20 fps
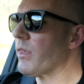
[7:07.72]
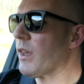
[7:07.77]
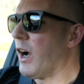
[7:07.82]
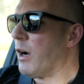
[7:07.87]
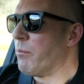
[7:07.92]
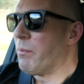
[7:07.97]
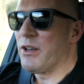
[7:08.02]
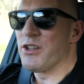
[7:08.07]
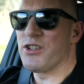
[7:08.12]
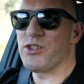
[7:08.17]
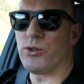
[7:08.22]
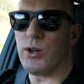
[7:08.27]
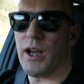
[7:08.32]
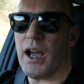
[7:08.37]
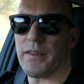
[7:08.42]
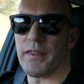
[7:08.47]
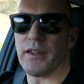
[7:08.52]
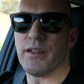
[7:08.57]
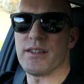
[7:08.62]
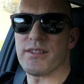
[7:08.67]
I'm unsure
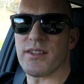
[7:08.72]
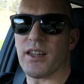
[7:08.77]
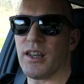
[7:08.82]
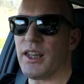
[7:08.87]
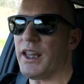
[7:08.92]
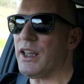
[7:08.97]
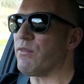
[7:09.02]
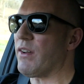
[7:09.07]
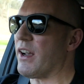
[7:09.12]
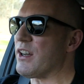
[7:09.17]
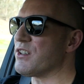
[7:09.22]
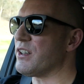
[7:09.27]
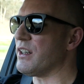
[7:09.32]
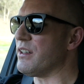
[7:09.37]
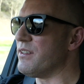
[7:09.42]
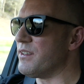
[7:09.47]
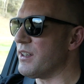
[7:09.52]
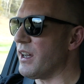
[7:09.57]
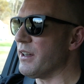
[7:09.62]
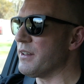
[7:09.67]
how the Nissan Leaf actually
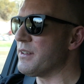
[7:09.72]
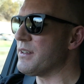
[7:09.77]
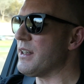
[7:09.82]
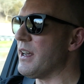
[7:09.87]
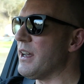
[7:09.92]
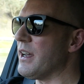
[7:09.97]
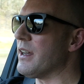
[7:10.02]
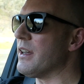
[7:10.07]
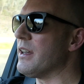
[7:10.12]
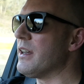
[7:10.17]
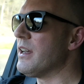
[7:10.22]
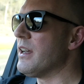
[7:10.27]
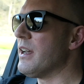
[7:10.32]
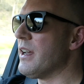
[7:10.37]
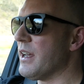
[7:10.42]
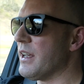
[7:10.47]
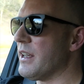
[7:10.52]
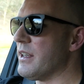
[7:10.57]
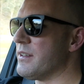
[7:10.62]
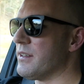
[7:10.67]
does that.
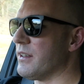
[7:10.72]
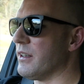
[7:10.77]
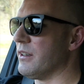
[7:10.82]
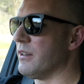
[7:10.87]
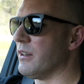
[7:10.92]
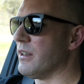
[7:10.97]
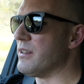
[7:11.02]
Is it